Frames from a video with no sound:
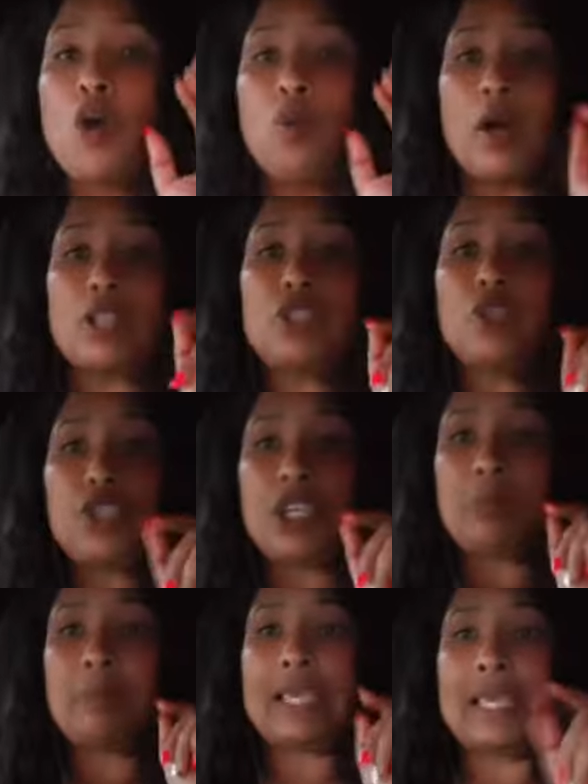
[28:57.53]
what you
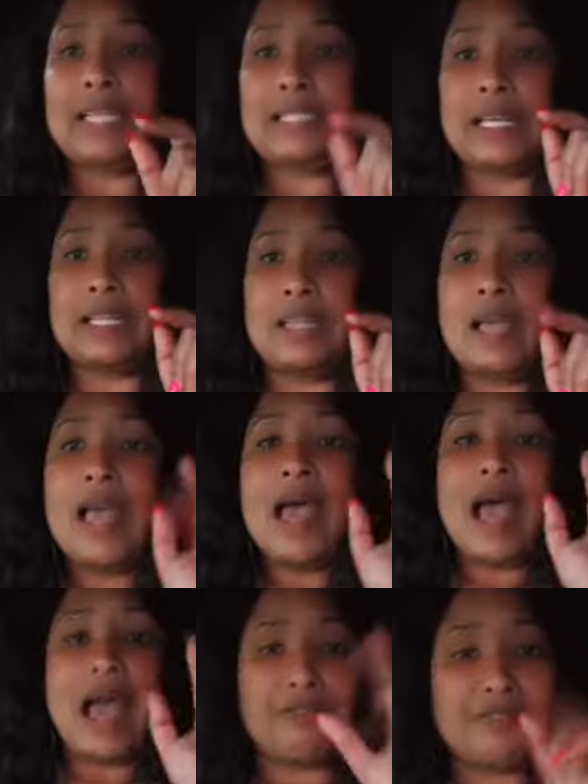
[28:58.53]
should be eating
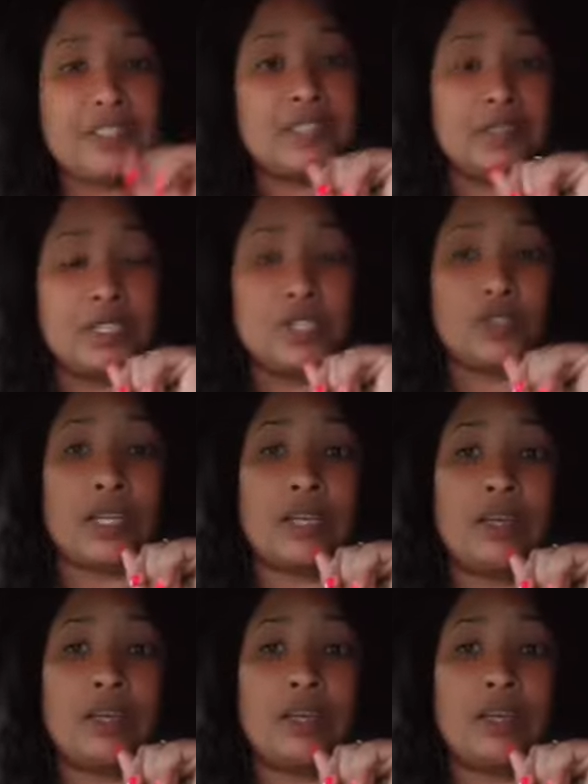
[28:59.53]
after surgery.